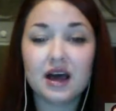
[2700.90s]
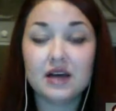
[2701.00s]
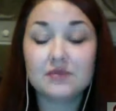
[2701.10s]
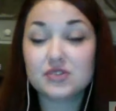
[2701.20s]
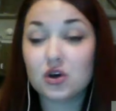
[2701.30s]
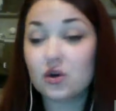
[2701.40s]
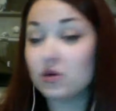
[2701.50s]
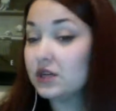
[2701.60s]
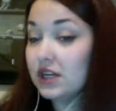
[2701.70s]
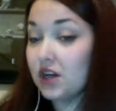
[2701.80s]
So
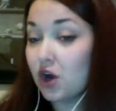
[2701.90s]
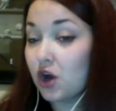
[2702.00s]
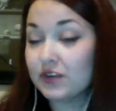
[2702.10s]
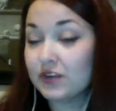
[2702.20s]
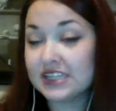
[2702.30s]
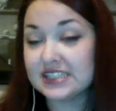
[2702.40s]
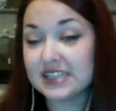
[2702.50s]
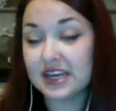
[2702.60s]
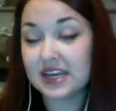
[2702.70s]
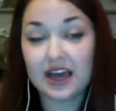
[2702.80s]
hopefully he doesn't
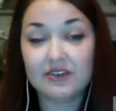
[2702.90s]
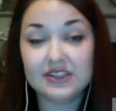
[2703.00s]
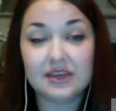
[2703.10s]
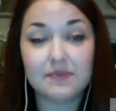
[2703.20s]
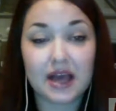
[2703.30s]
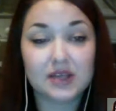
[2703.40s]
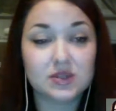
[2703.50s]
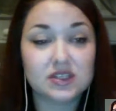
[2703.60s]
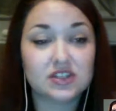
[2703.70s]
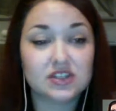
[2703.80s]
have any setbacks with
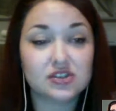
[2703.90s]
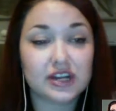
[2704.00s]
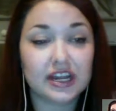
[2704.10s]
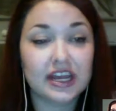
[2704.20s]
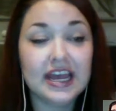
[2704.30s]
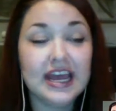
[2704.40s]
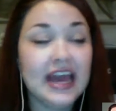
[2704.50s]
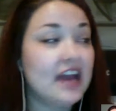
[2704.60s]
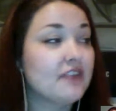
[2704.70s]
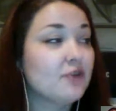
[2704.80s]
his injury.
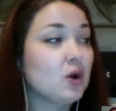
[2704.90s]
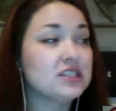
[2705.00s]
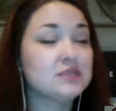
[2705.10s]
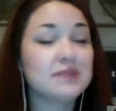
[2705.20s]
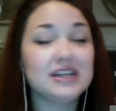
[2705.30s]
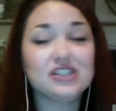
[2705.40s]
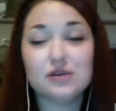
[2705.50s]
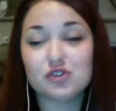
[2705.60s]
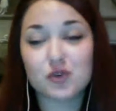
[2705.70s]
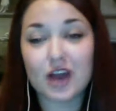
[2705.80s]
And, of course, my don't
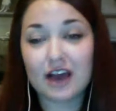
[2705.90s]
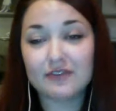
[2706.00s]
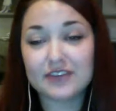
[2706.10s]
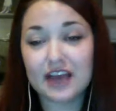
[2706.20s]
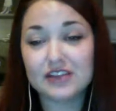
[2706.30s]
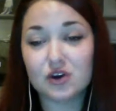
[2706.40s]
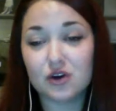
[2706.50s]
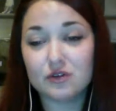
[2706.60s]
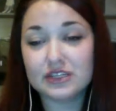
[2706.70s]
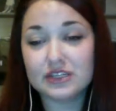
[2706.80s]
draft, as
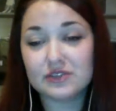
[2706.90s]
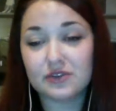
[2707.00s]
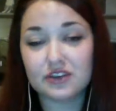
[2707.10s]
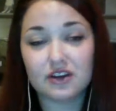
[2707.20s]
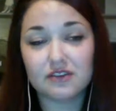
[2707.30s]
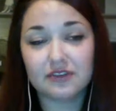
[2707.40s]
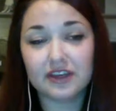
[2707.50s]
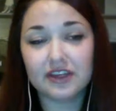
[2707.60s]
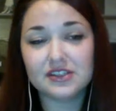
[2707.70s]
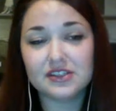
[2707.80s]
always, for the
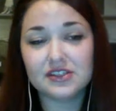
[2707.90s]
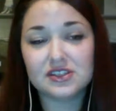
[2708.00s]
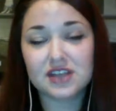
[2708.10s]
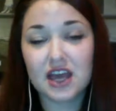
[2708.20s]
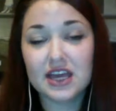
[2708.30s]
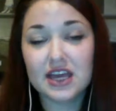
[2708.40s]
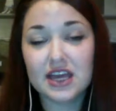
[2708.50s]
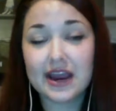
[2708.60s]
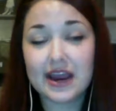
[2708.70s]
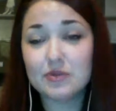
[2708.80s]
Dolphins,
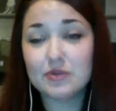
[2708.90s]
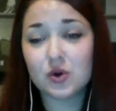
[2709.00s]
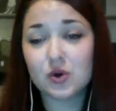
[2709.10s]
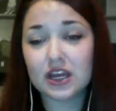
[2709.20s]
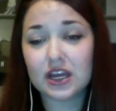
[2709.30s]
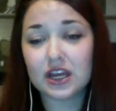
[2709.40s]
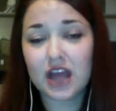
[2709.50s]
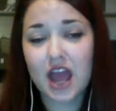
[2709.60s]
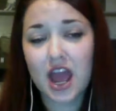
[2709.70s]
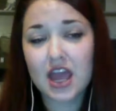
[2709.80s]
Cameron
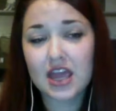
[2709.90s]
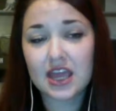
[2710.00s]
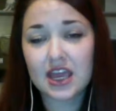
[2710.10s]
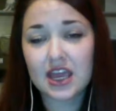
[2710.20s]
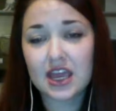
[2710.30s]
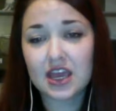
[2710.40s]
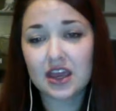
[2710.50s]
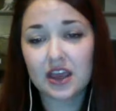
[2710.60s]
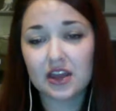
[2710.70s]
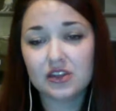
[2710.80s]
Jordan,
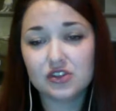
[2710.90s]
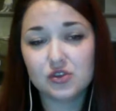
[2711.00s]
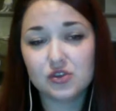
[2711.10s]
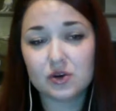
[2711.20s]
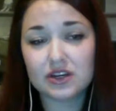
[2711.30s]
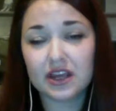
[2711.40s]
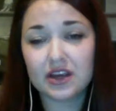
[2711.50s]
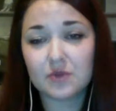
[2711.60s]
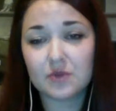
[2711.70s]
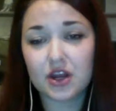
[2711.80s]
a.k.a. Jordan
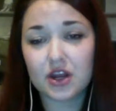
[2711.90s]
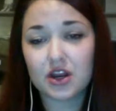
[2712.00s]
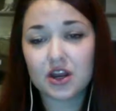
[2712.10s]
Cameron.